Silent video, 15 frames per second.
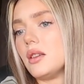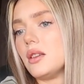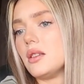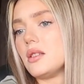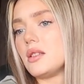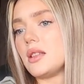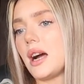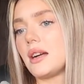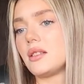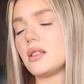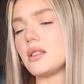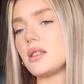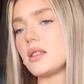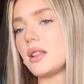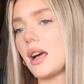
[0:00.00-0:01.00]
start to
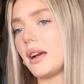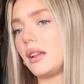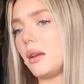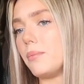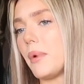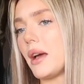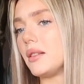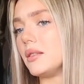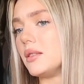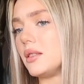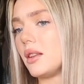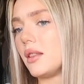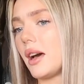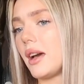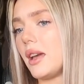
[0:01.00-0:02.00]
slightly bend
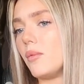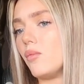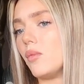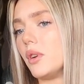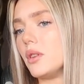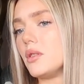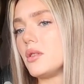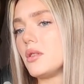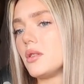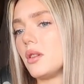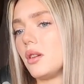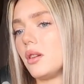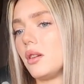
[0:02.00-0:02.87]
that inwards.